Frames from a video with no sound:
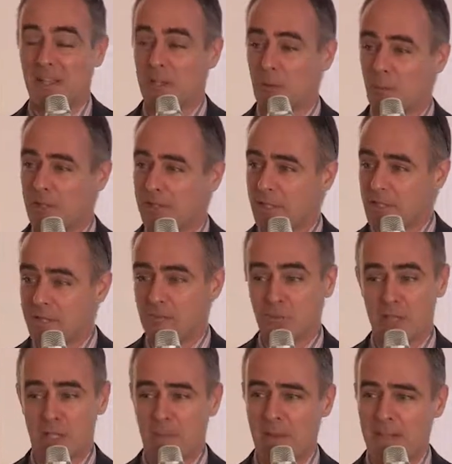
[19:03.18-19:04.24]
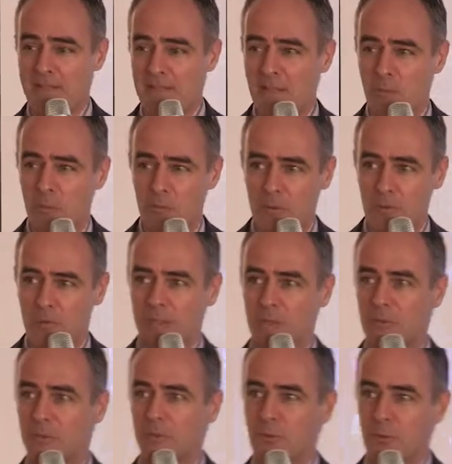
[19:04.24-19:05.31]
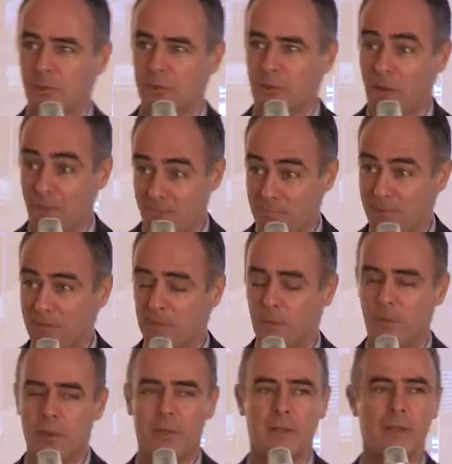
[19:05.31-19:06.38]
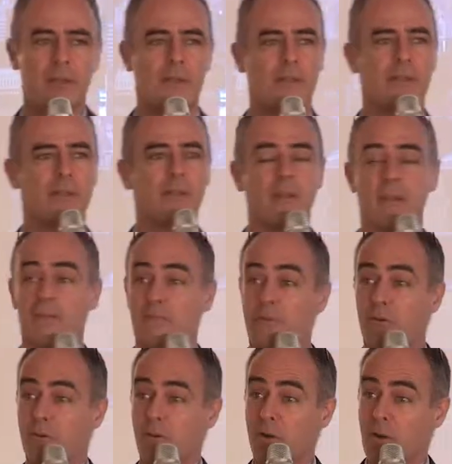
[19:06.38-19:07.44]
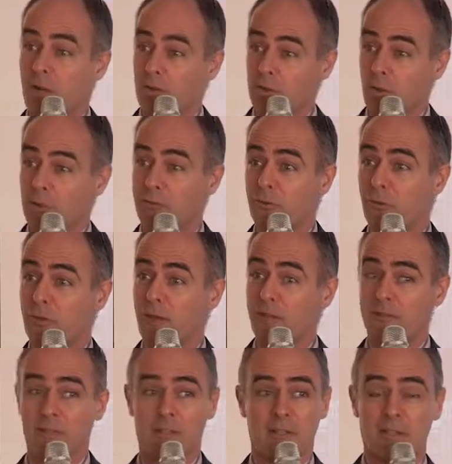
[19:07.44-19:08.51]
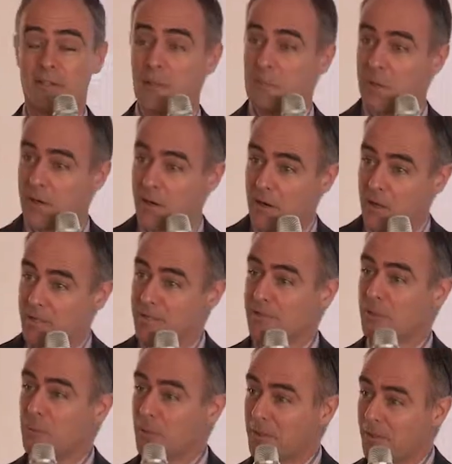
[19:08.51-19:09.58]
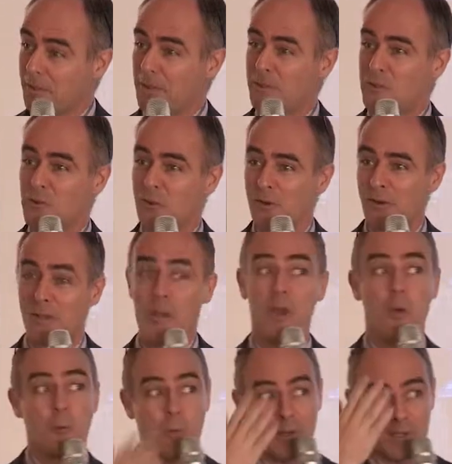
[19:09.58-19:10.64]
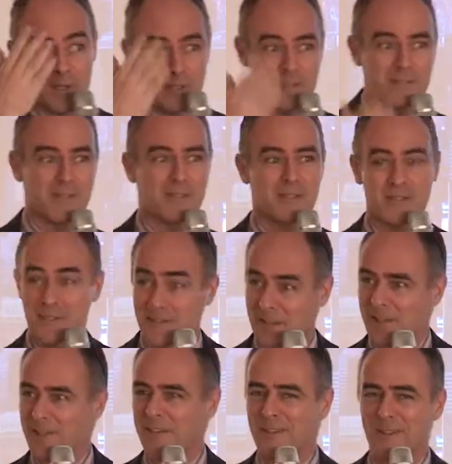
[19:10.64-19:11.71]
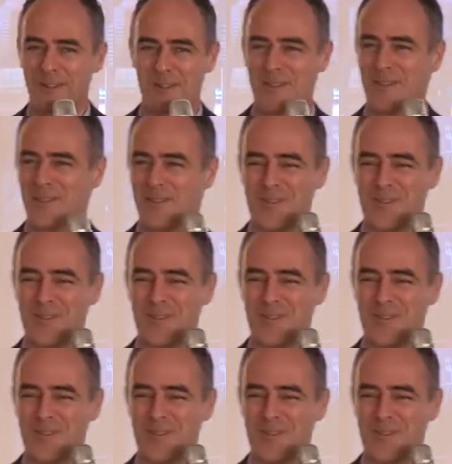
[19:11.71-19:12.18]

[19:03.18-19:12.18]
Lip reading: Greetings for the amazing work that you have been doing, and for not forgetting the parks that we can enjoy when it's sunny and not so